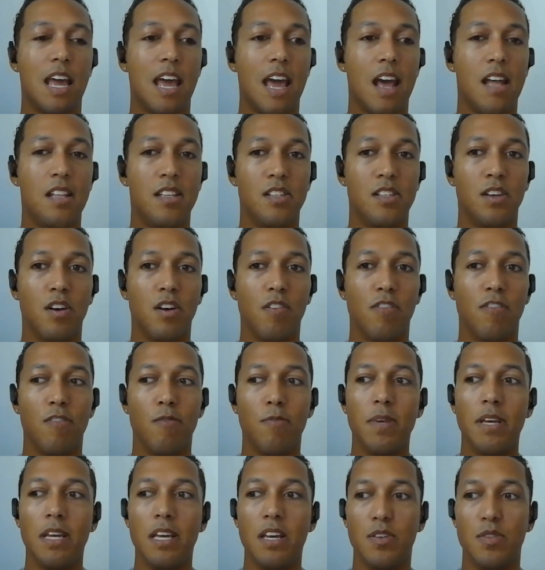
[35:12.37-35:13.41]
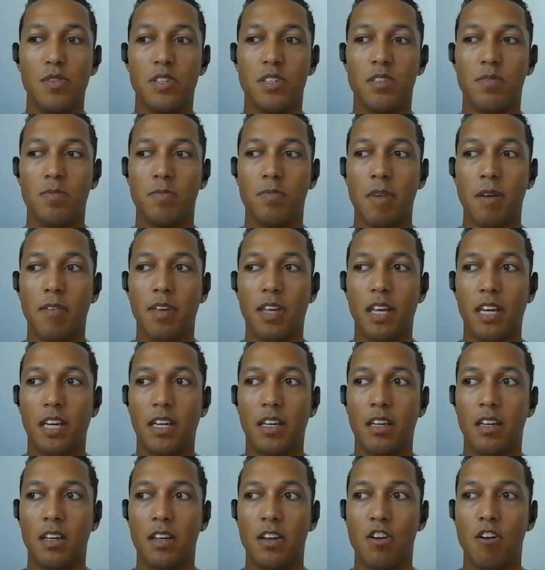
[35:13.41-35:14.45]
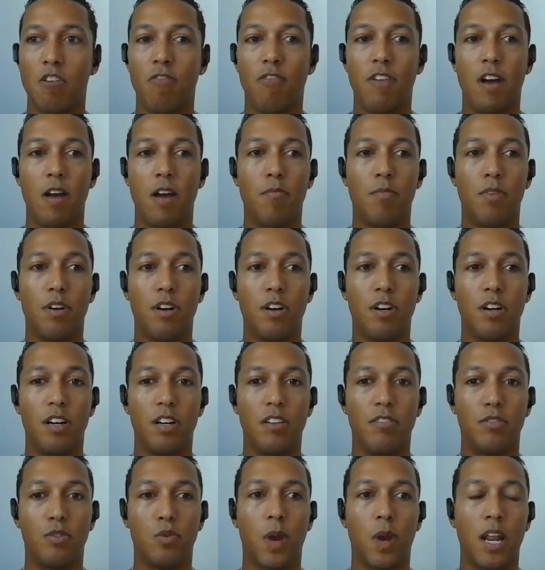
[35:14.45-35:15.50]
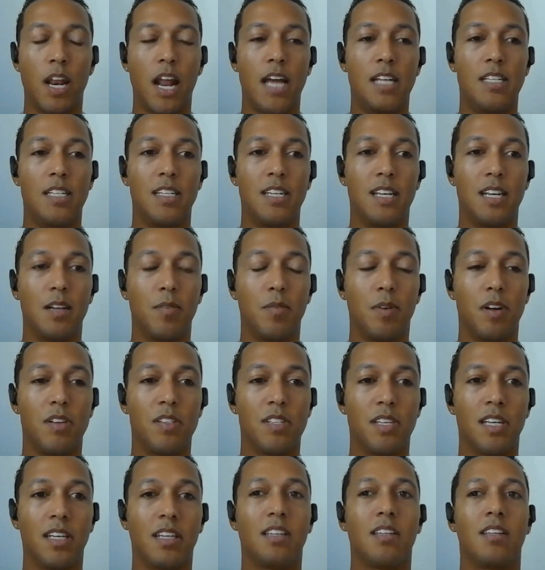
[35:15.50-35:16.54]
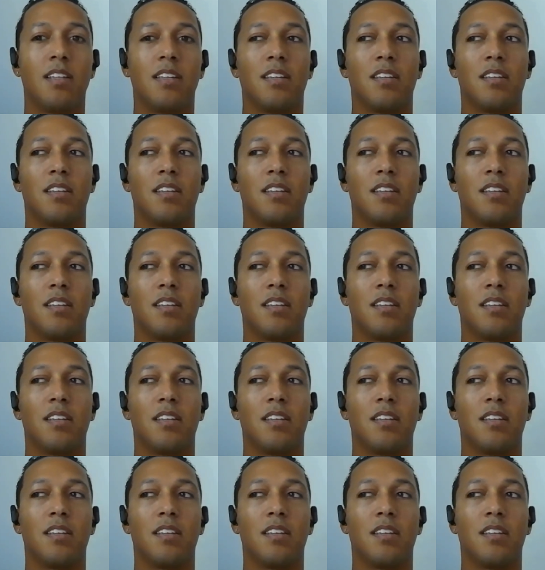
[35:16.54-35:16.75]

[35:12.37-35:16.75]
And so for me, it was maybe like November of 2019 where I was like,